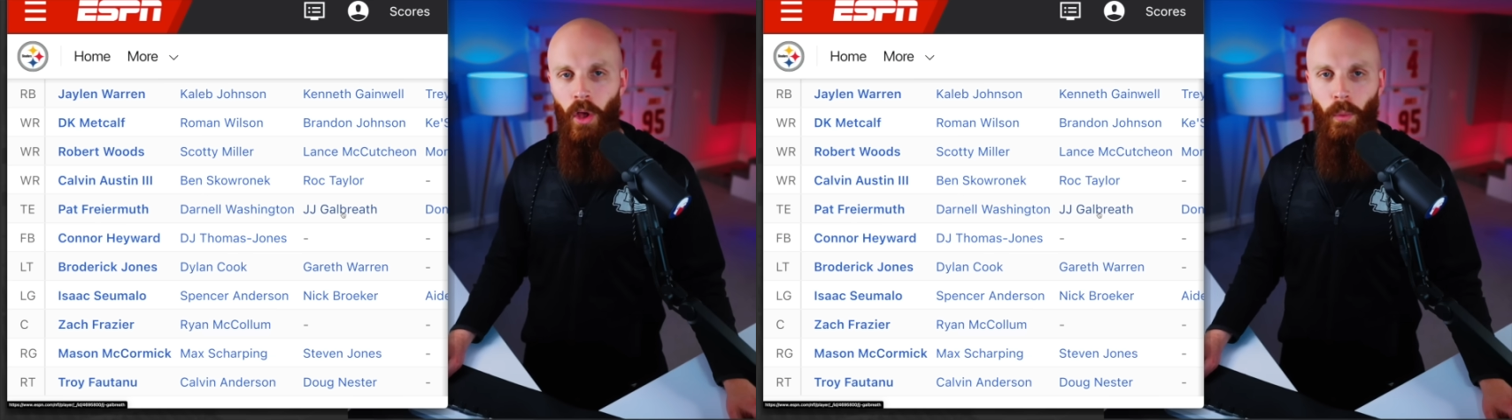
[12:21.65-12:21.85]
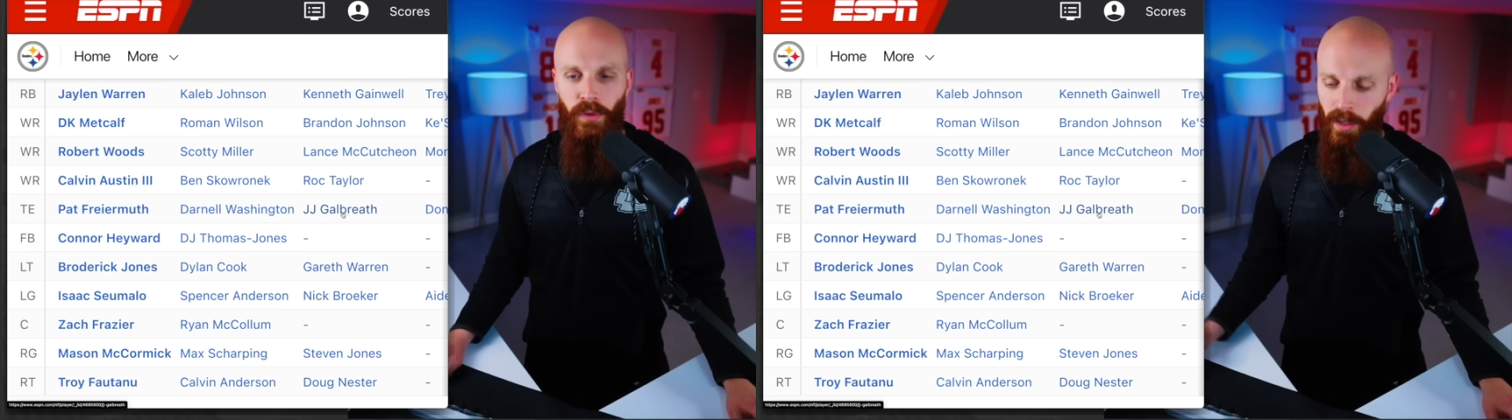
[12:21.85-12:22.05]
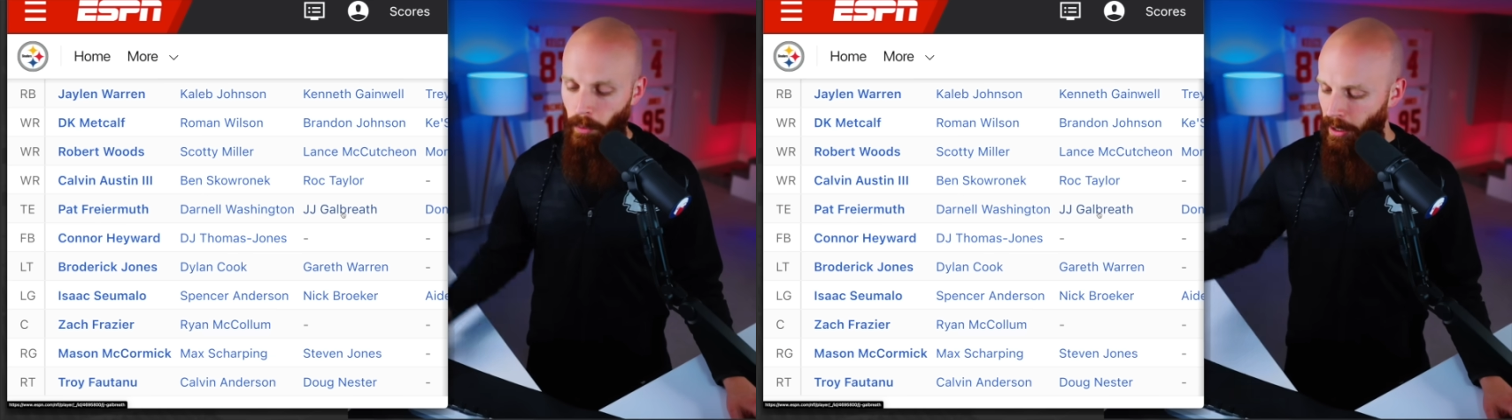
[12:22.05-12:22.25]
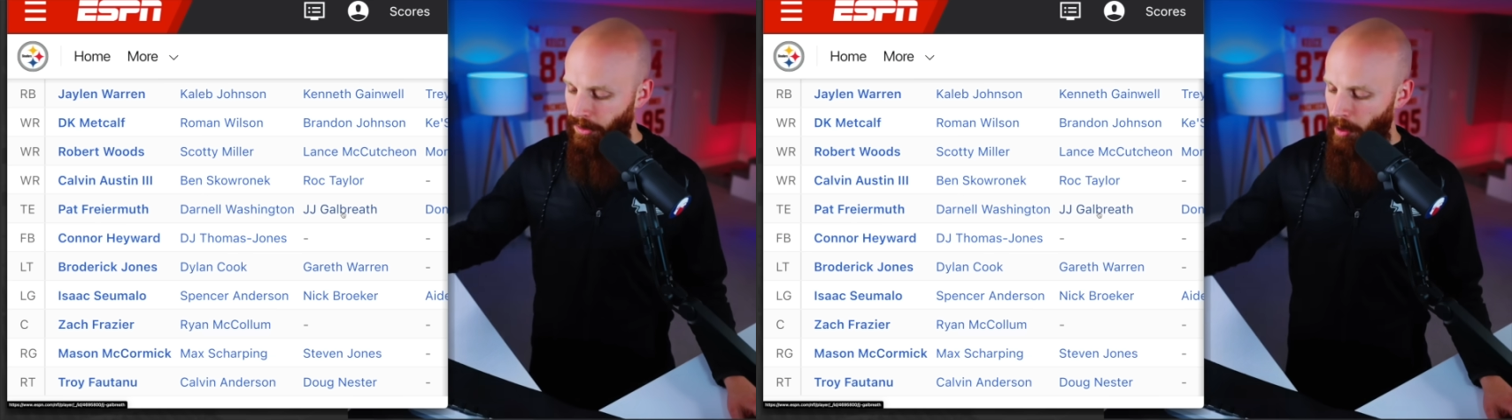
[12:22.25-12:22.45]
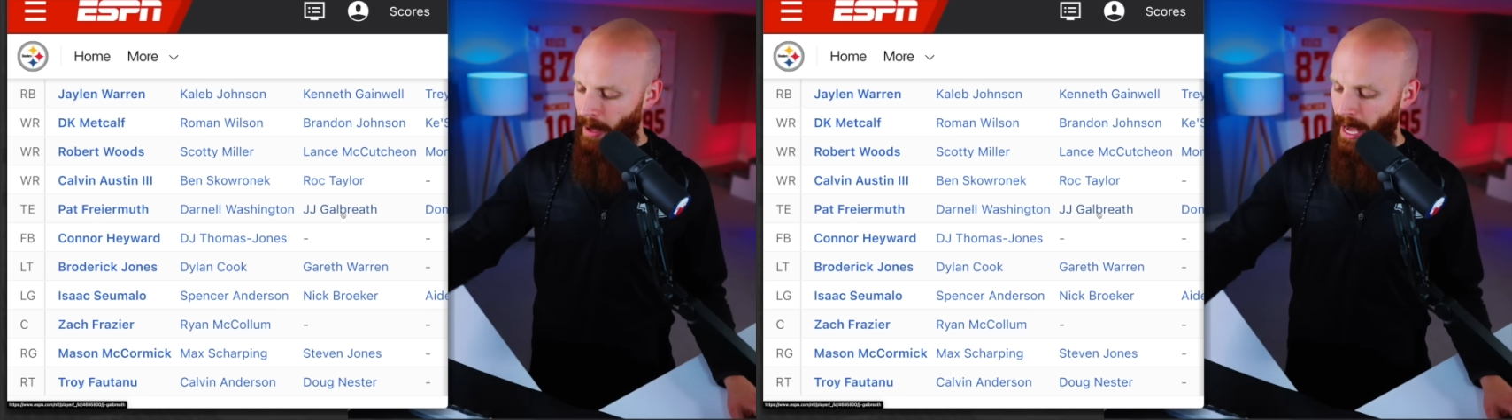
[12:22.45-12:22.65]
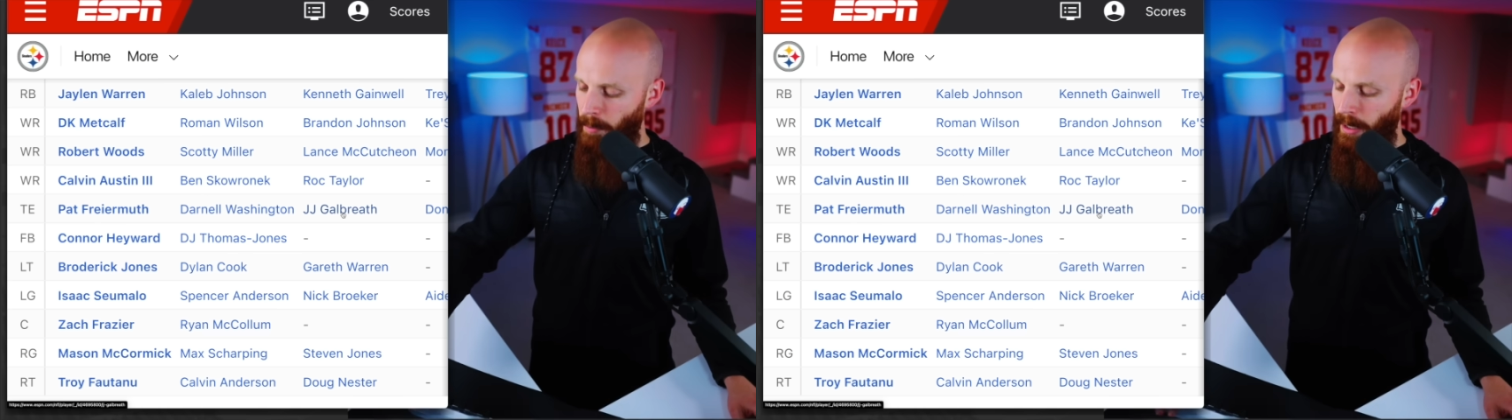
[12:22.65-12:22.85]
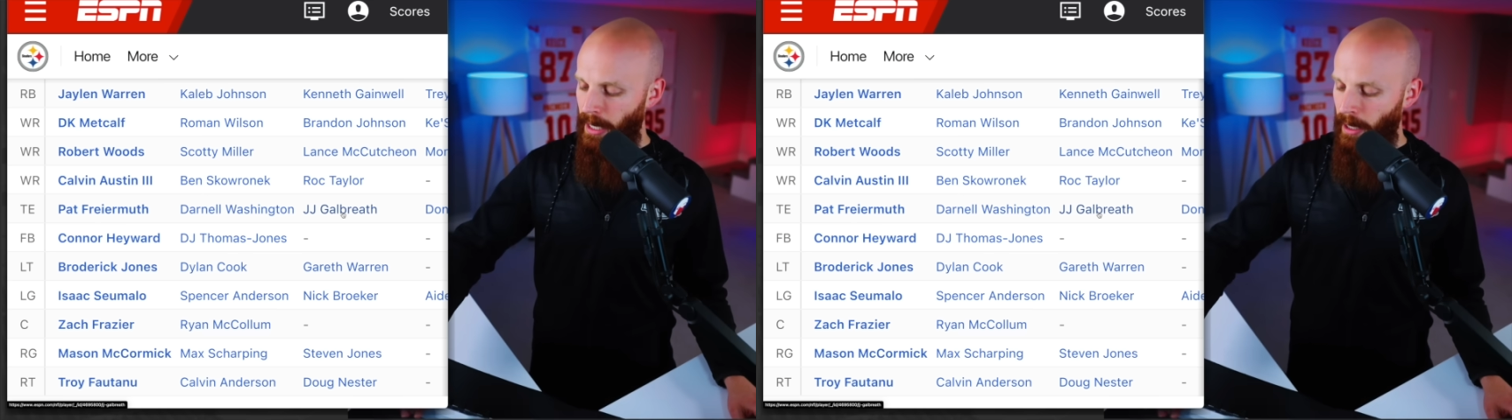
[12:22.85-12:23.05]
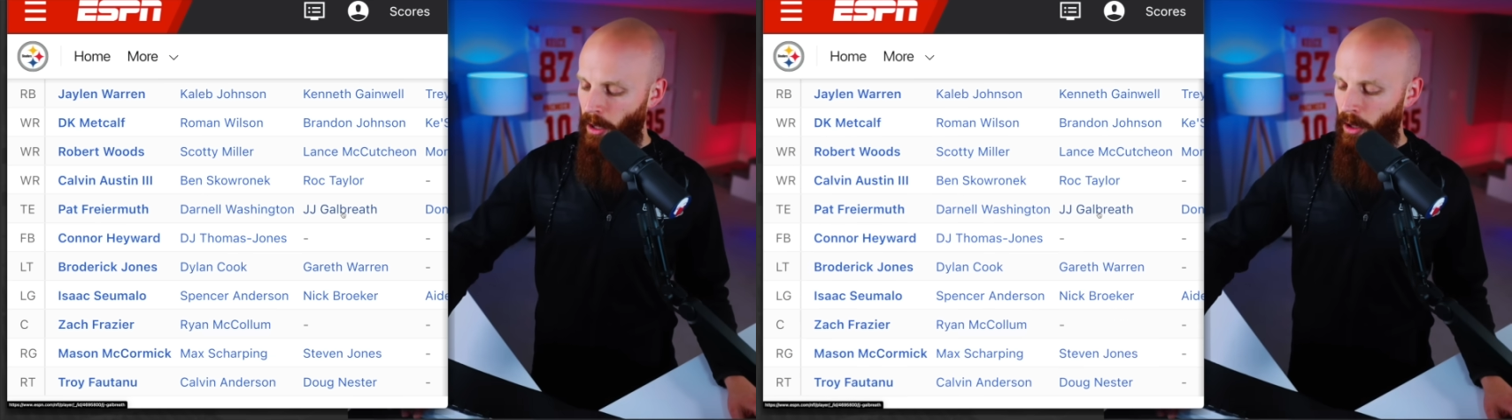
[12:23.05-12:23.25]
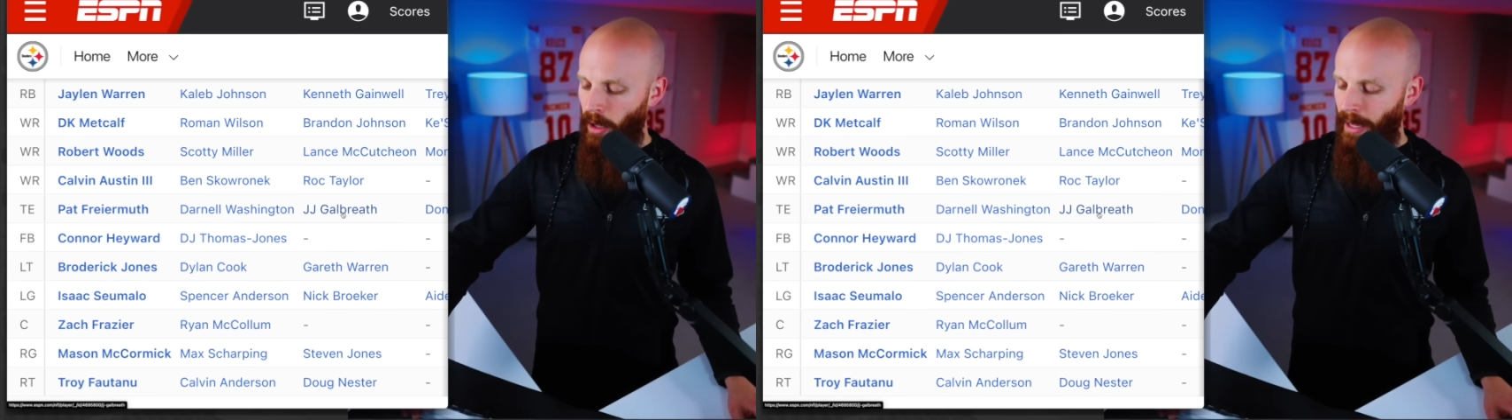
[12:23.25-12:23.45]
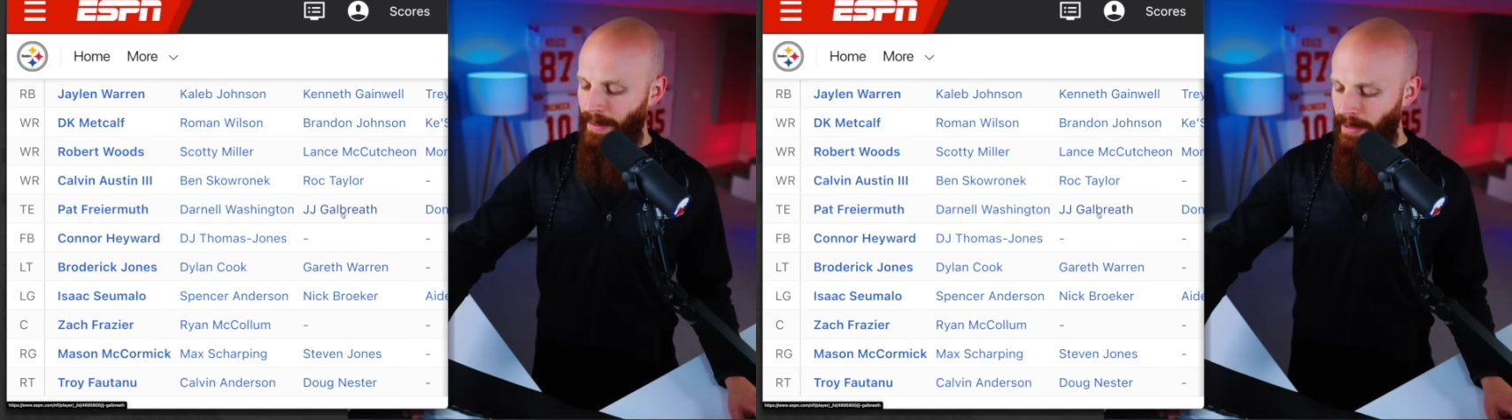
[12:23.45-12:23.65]
We'll see what ends up happening.
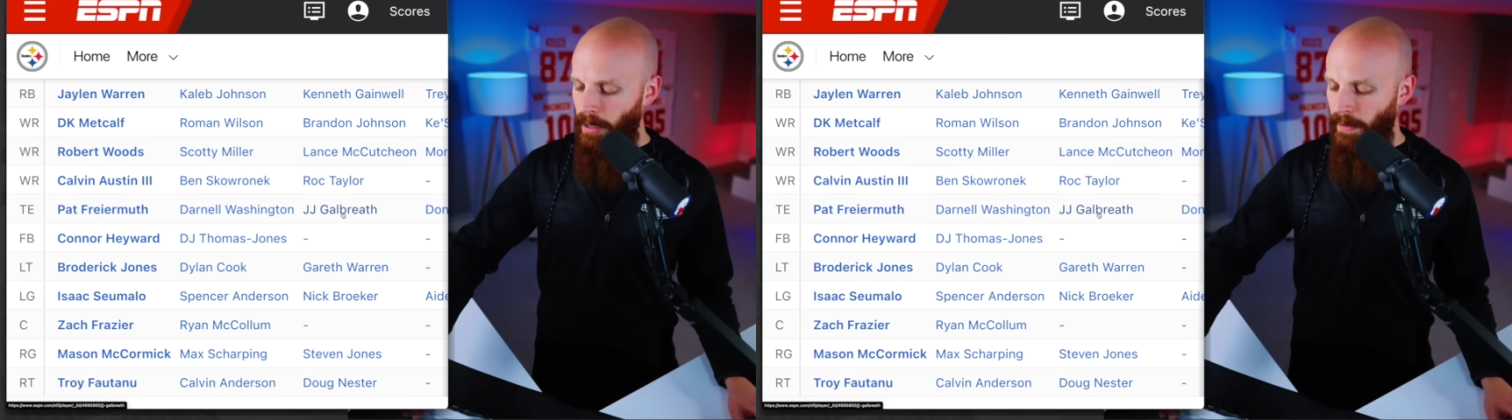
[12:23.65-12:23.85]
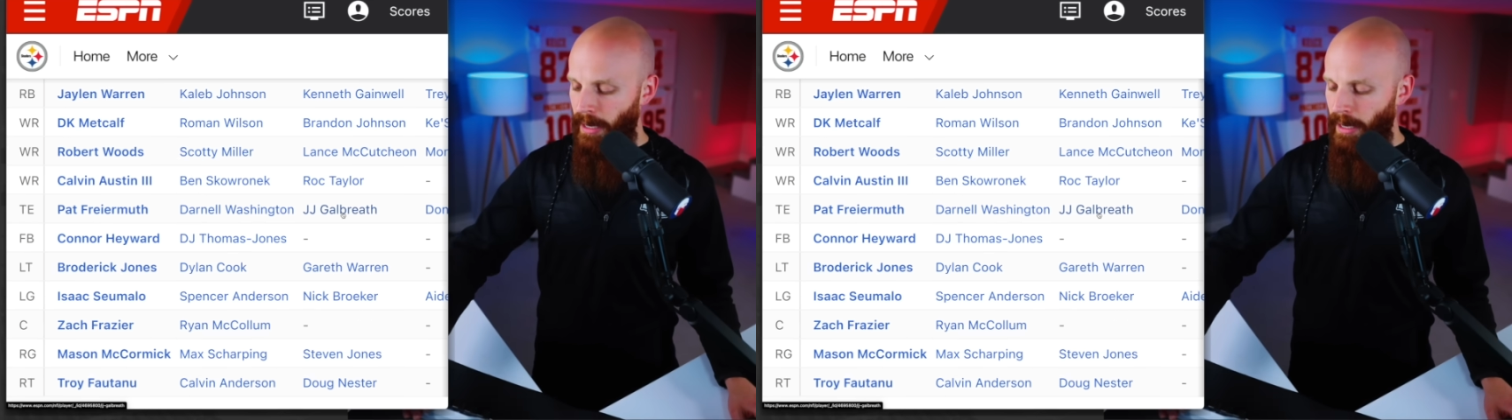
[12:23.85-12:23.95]
At the end of the